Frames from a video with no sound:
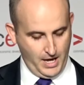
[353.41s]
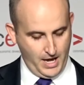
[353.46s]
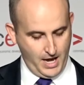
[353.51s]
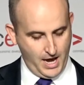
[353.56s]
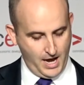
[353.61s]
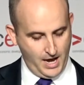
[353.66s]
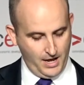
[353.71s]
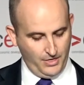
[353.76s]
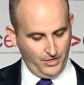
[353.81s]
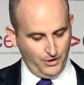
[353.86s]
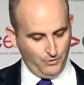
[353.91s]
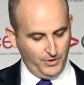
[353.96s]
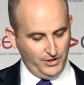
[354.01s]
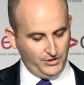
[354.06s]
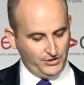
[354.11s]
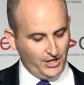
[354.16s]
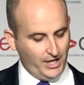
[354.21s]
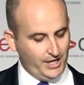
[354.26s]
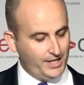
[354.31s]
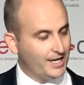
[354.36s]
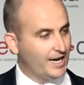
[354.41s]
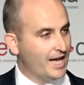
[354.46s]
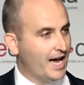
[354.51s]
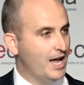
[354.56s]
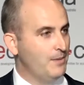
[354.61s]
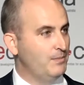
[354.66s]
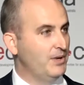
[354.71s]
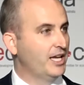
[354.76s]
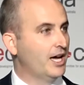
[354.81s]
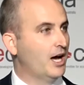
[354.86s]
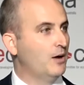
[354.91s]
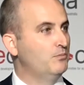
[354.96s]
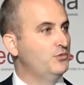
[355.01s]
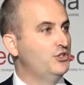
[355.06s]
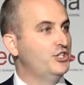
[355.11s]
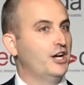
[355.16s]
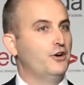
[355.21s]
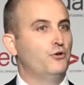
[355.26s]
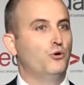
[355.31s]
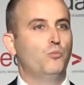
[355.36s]
that we see today become
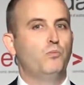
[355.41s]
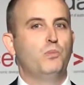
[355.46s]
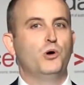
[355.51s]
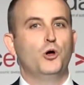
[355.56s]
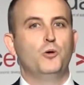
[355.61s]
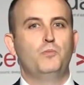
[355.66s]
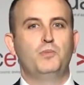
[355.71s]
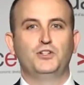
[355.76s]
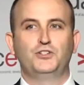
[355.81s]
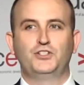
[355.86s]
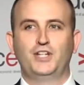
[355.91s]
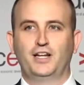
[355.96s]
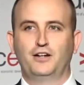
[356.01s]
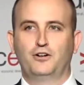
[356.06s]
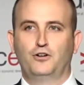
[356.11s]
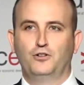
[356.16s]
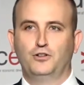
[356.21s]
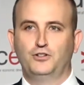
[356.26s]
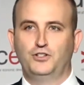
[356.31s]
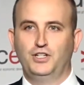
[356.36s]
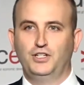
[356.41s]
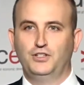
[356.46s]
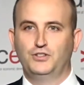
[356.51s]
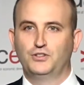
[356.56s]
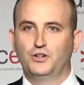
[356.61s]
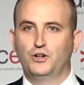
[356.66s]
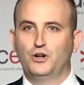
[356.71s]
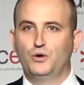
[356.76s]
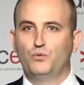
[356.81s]
general purpose technologies